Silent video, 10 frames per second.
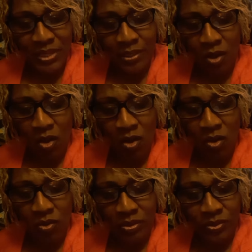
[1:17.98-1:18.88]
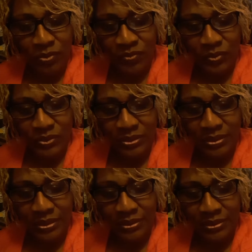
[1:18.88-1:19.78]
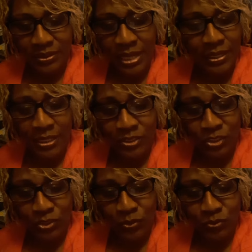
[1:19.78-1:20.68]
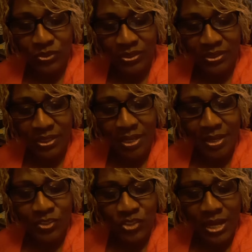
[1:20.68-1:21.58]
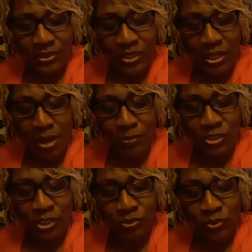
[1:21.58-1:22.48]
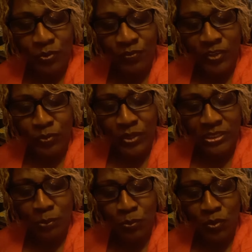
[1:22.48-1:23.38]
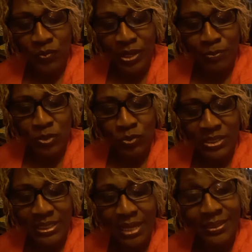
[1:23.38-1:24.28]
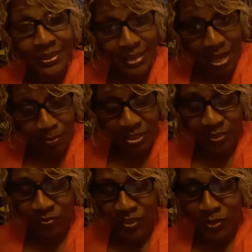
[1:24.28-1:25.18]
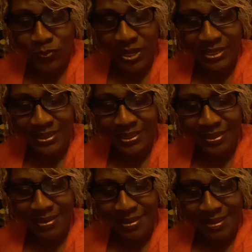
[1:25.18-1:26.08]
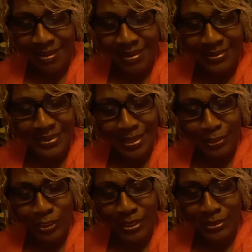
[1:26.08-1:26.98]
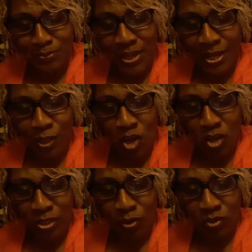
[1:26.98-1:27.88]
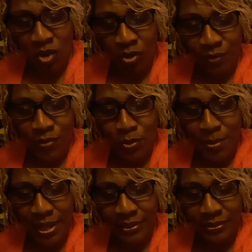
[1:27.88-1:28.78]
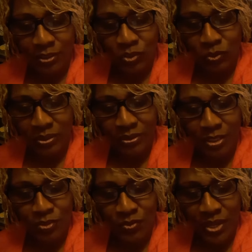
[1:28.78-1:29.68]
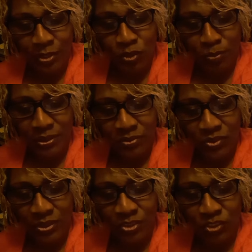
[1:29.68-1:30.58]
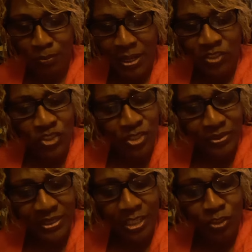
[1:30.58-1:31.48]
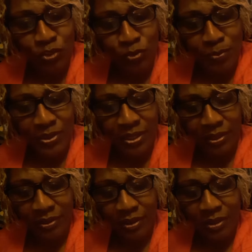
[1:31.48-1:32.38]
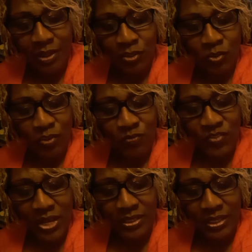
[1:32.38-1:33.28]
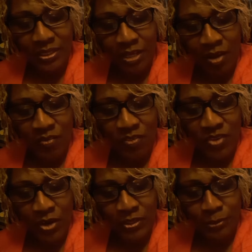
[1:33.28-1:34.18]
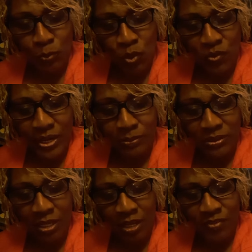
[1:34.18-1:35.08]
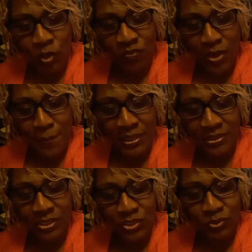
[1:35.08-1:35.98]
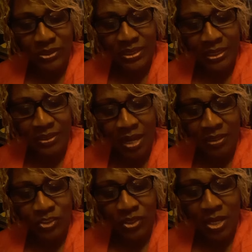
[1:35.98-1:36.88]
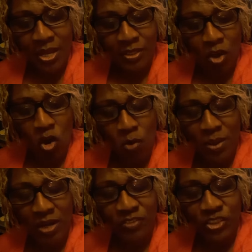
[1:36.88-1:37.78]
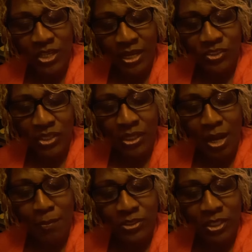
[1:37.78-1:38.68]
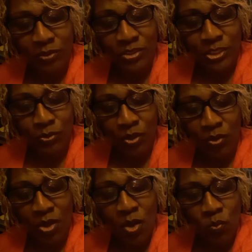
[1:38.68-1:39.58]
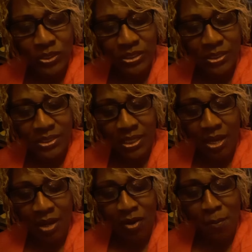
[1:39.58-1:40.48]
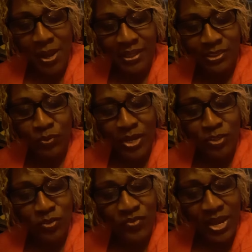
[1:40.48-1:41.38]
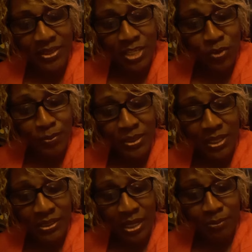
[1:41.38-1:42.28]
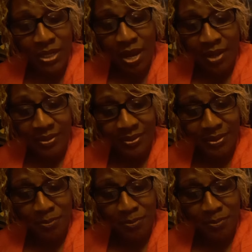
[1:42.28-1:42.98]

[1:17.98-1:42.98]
and all universities and institutions. GIJ comma J through fundraising program uses that established fundraising techniques by calling on all of humanity to continue that human tradition by generously contributing to the funding of the various programs of the OFAPPIT Institute of Technology, the home of GIJ comma J equals zero, which is the God Almighty's Grand Unified Theorem, nicknamed GAGUT,